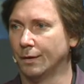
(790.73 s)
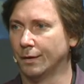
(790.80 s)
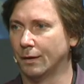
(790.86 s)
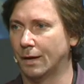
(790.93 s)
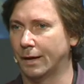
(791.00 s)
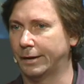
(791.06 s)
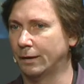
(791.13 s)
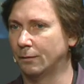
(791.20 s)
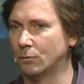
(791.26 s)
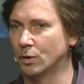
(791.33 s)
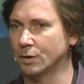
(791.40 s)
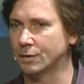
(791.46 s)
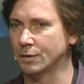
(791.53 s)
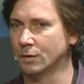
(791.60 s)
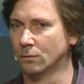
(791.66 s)
like in
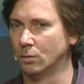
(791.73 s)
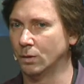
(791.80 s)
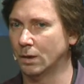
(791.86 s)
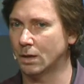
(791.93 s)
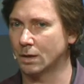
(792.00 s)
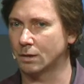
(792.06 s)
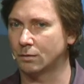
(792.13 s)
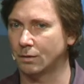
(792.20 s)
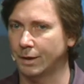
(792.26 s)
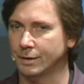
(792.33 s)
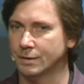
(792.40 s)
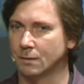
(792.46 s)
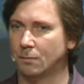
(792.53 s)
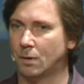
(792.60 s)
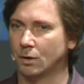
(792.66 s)
Brazil, we are
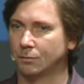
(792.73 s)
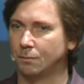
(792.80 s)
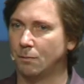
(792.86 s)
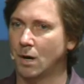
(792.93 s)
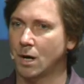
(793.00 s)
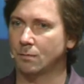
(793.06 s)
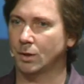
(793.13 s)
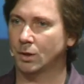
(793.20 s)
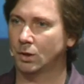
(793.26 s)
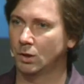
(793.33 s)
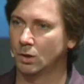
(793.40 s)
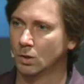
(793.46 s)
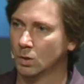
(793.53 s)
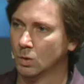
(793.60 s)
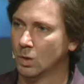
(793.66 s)
crazy about
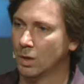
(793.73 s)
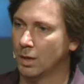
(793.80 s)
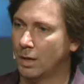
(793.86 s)
barbecue,